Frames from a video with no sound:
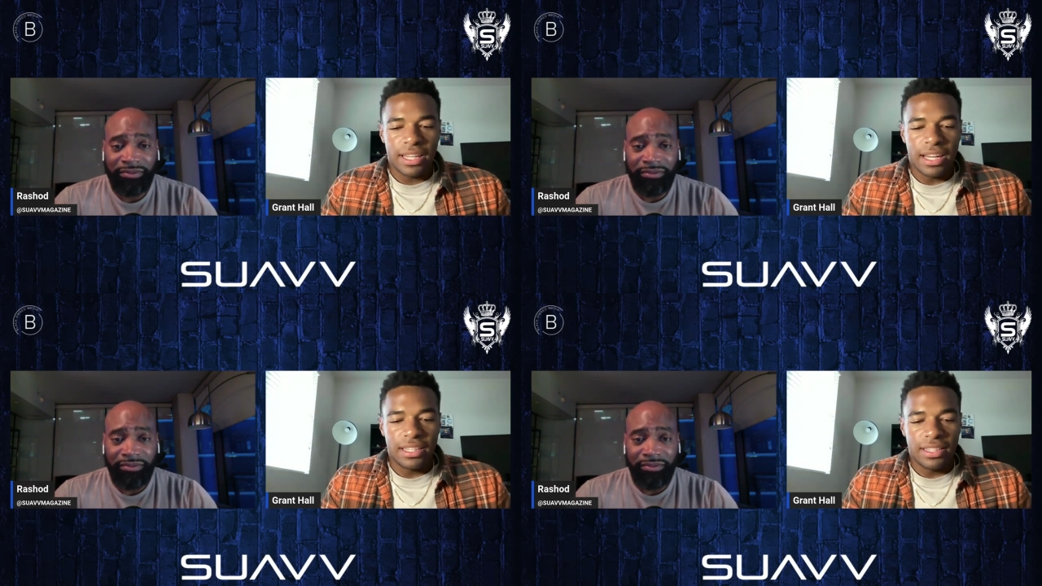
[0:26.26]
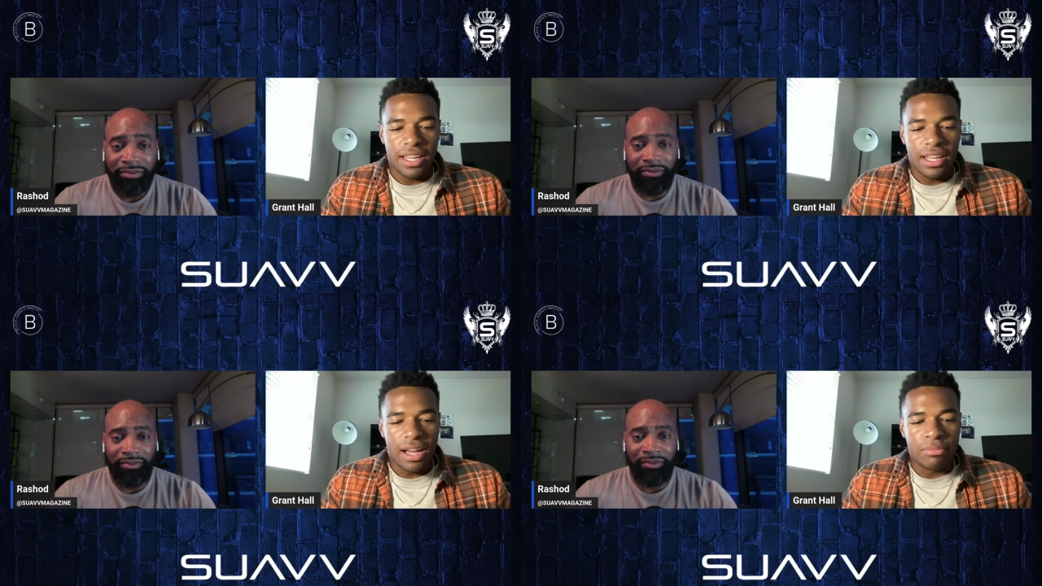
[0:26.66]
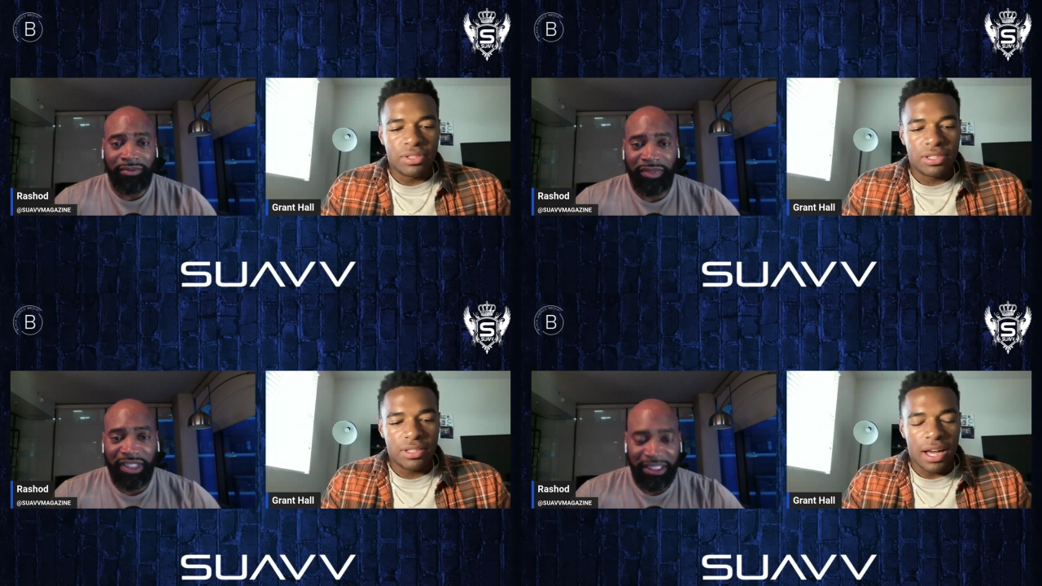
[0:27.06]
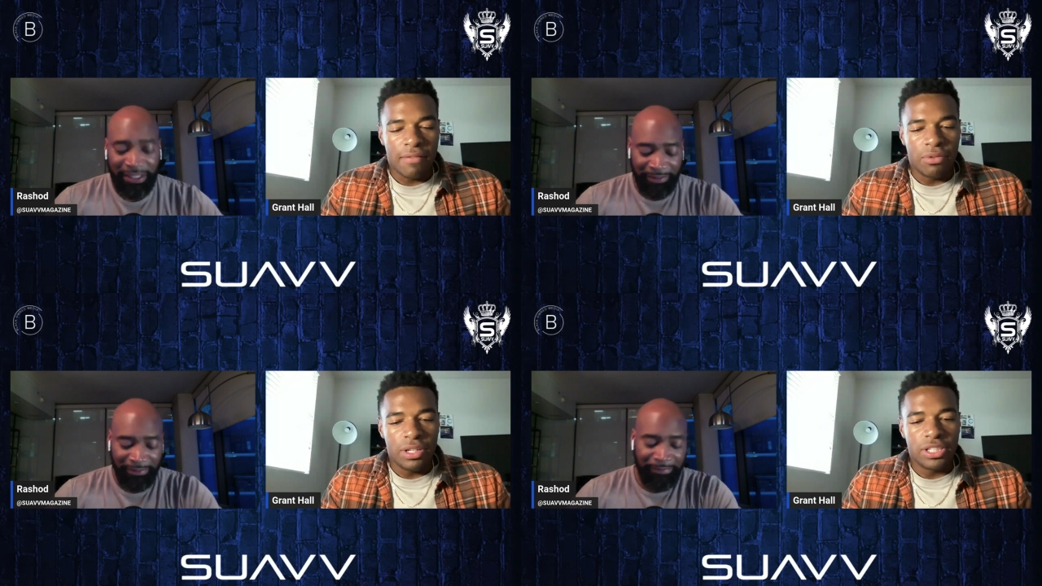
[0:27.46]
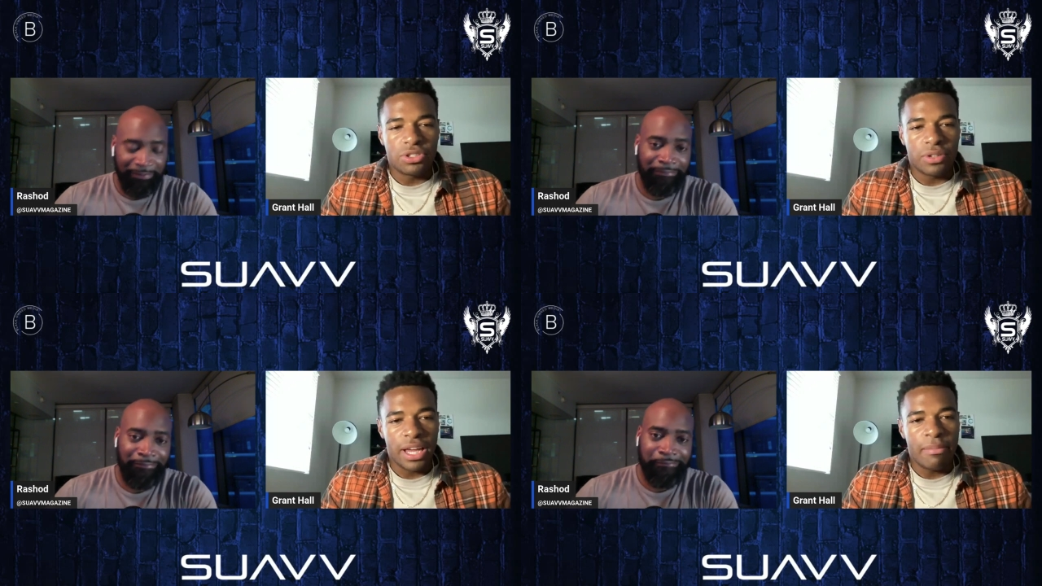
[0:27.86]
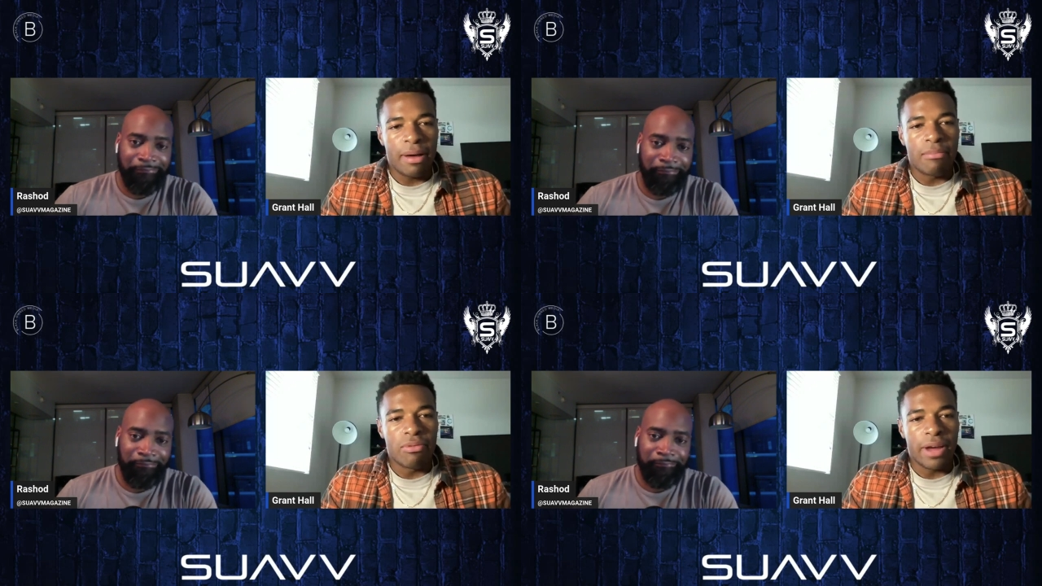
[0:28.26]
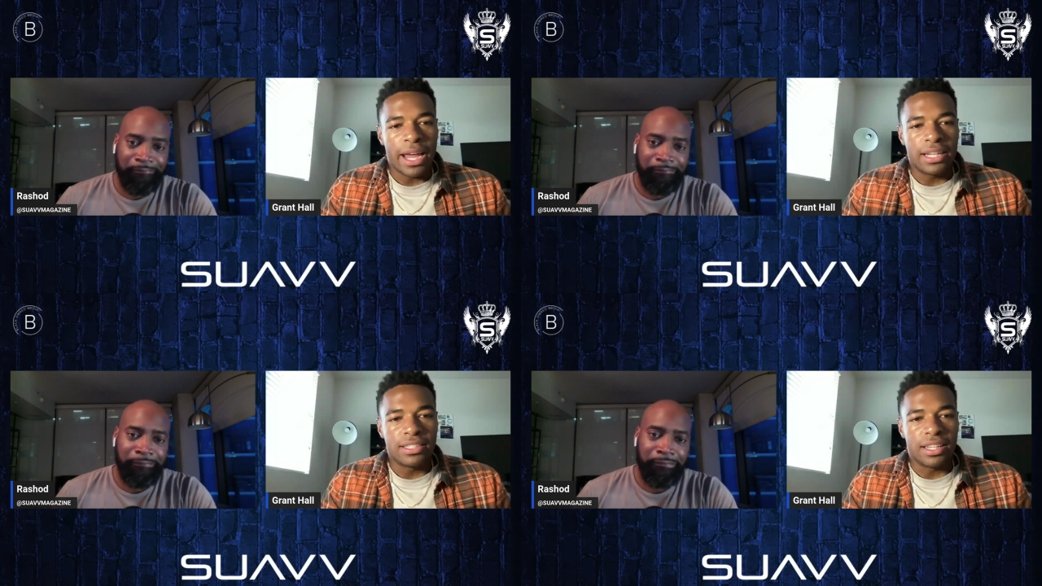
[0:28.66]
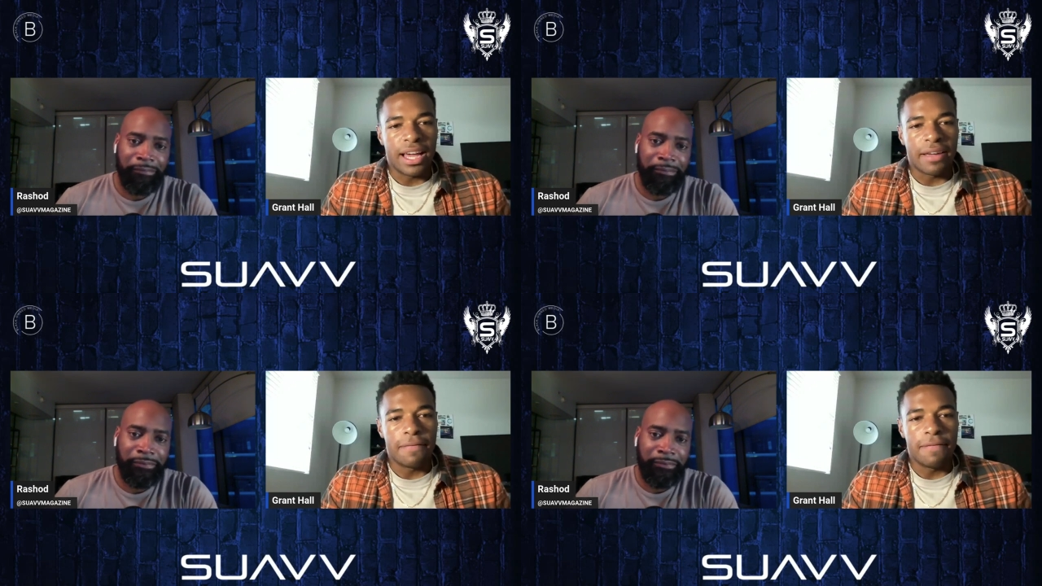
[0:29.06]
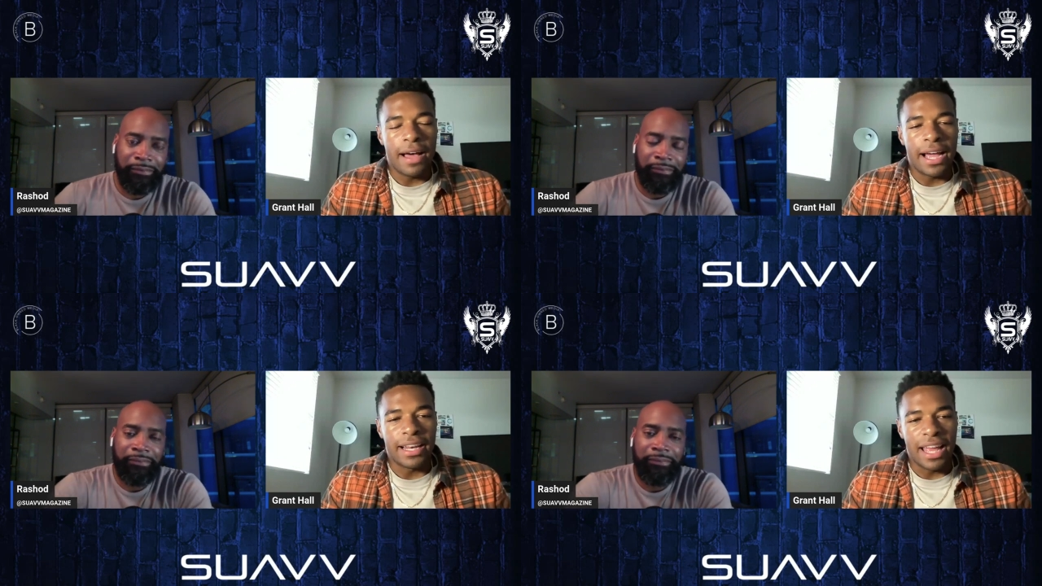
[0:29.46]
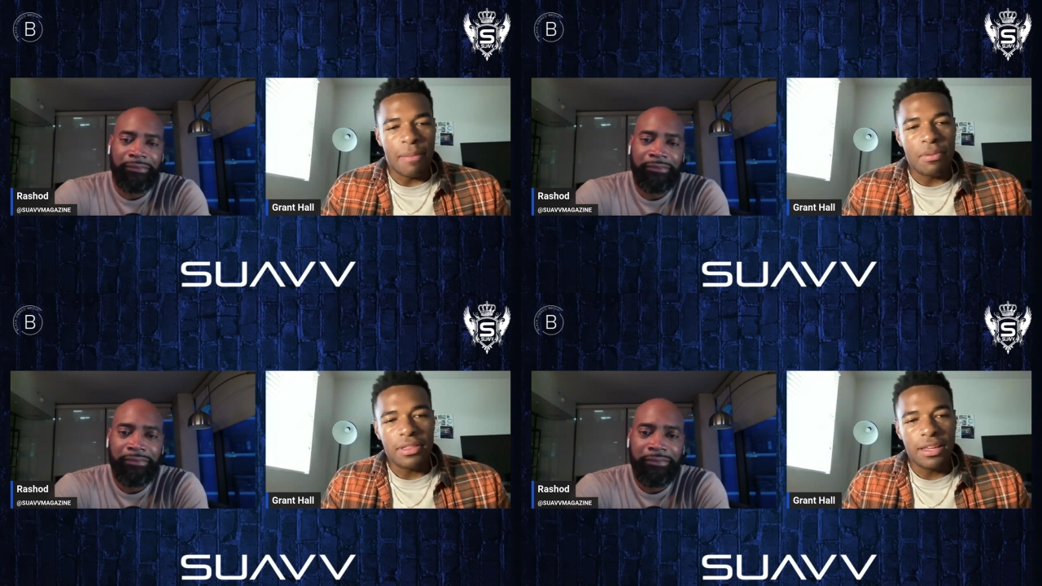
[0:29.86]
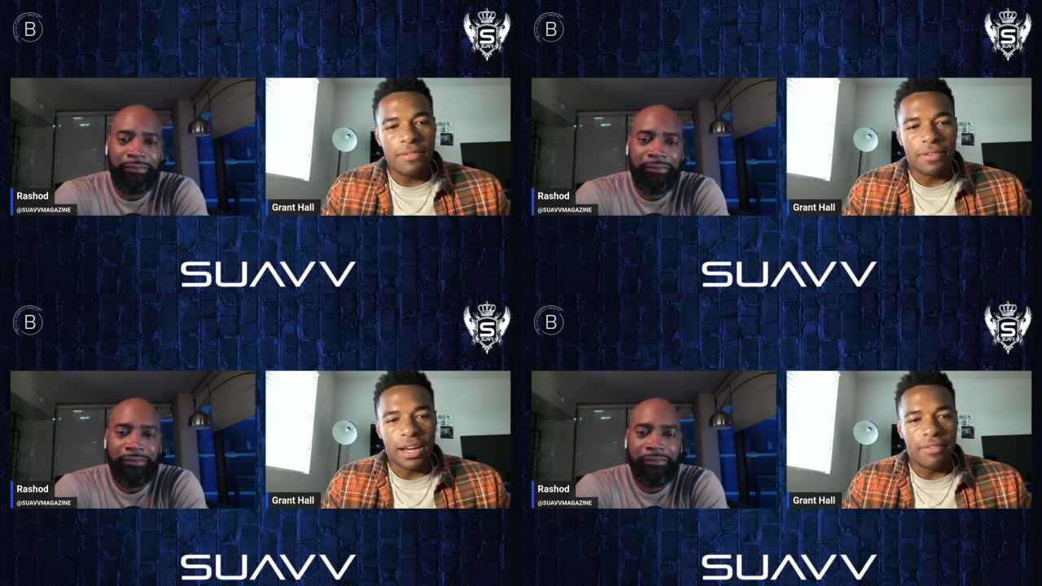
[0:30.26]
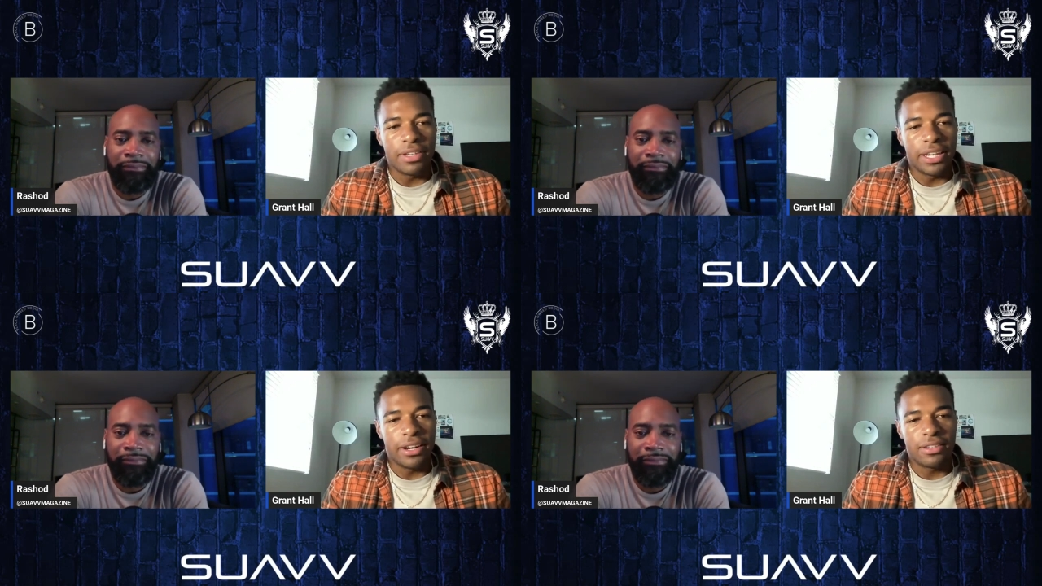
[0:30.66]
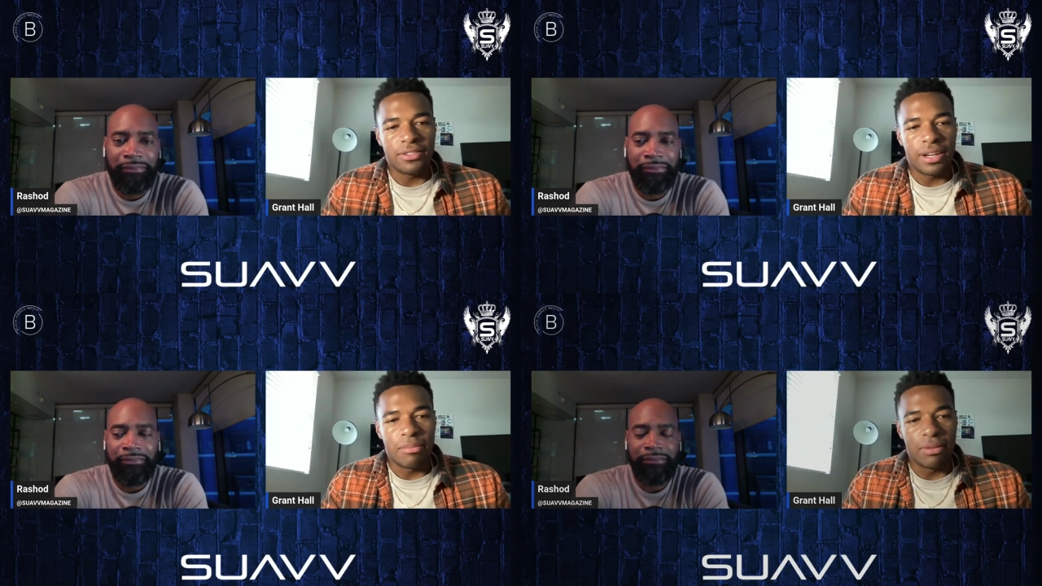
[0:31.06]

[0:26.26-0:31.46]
Speaker 1: I think I'm, I've really trained my brain to like find empathy for every character I